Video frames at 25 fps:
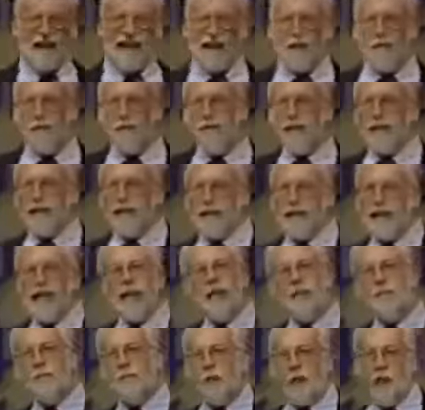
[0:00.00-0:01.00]
on the head with a
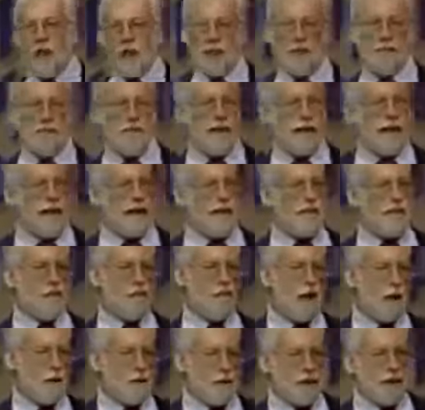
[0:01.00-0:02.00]
setting maul. It's made out of
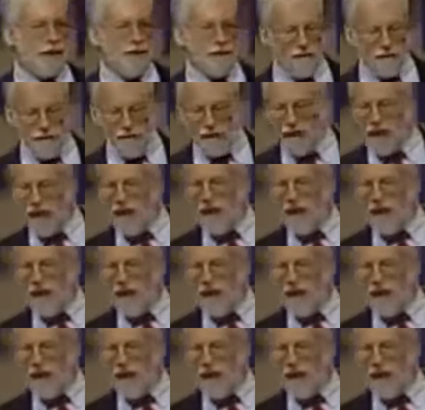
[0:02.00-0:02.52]
rubber.